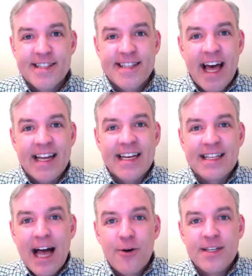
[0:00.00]
that
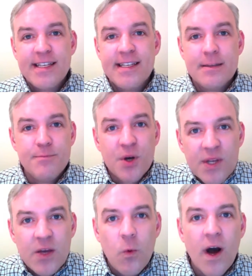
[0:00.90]
cloudy,
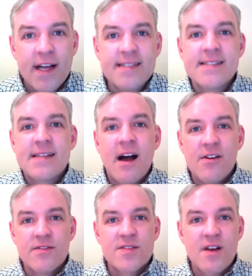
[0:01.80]
milky white
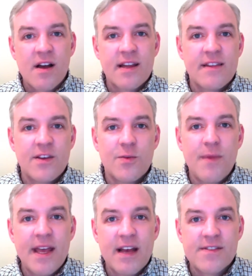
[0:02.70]
style of sake that you
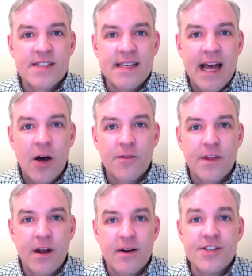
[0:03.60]
may have seen
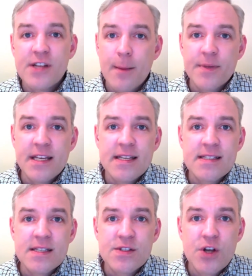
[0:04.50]
out there in
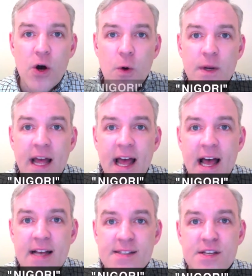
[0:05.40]
Japanese is known
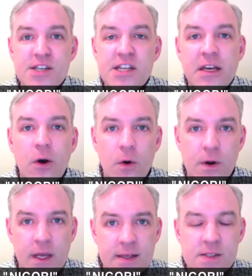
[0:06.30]
as
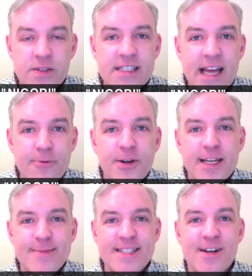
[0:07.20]
nigori. So today we're
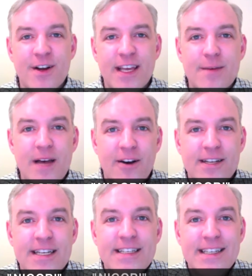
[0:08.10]
going to be talking
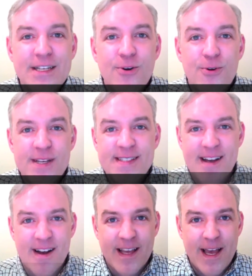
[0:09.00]
about nigori
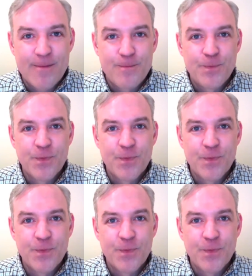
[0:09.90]
sake.